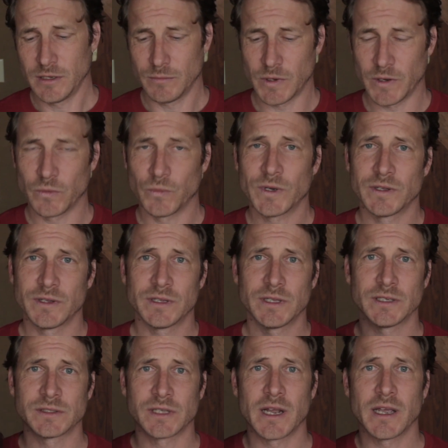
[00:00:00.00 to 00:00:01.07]
but one of the
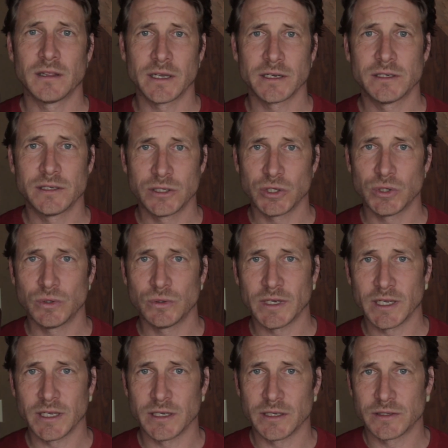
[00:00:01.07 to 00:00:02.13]
things that I like to do
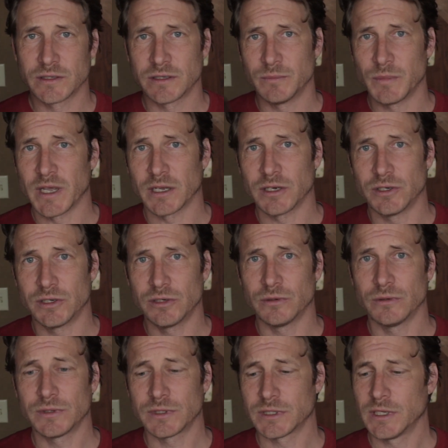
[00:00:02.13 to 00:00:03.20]
is to make
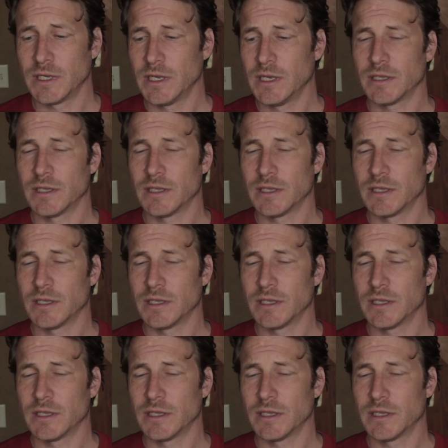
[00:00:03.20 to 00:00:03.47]
juice.